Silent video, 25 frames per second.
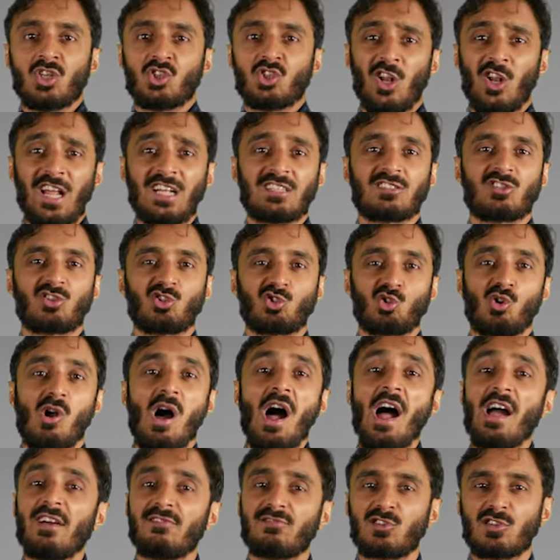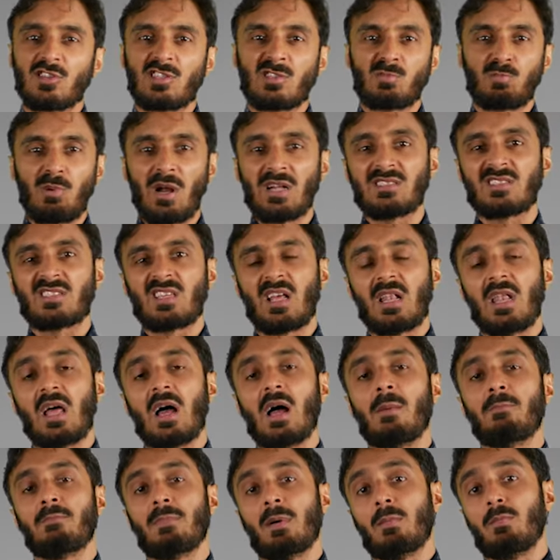So let's strive to spread
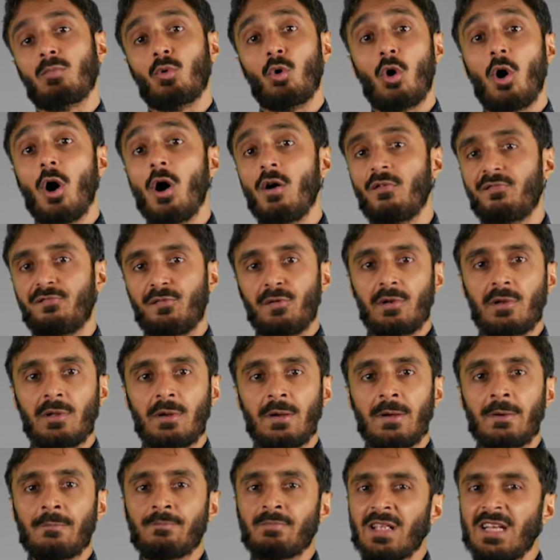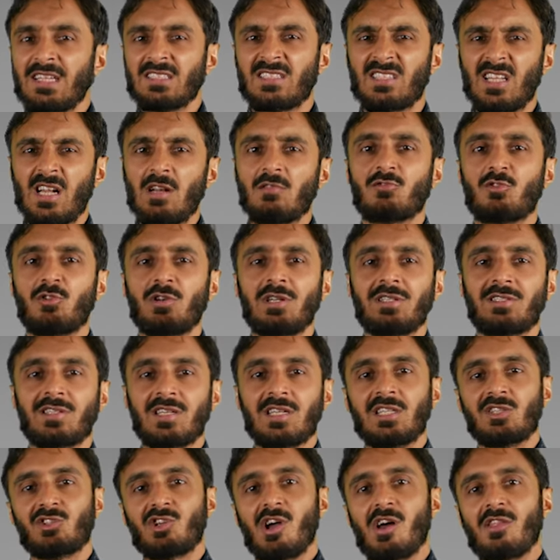salam more often. Instead of
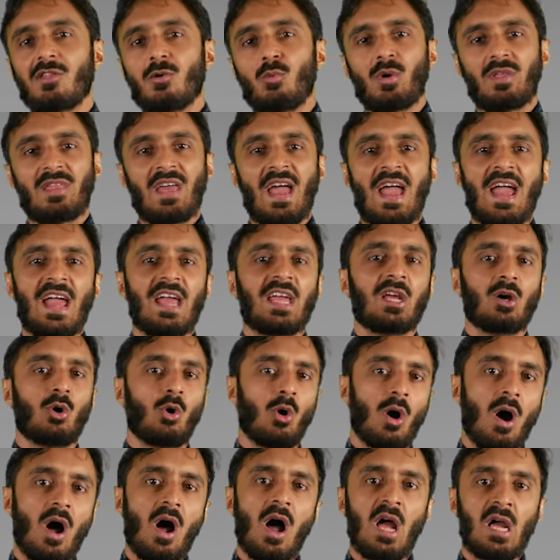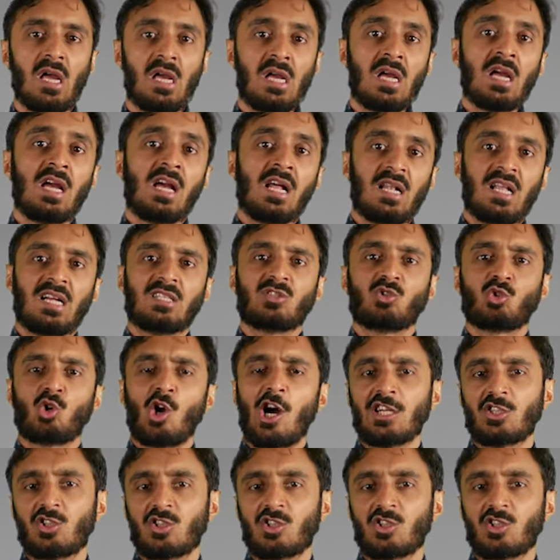greeting each other with hey or hi, let's try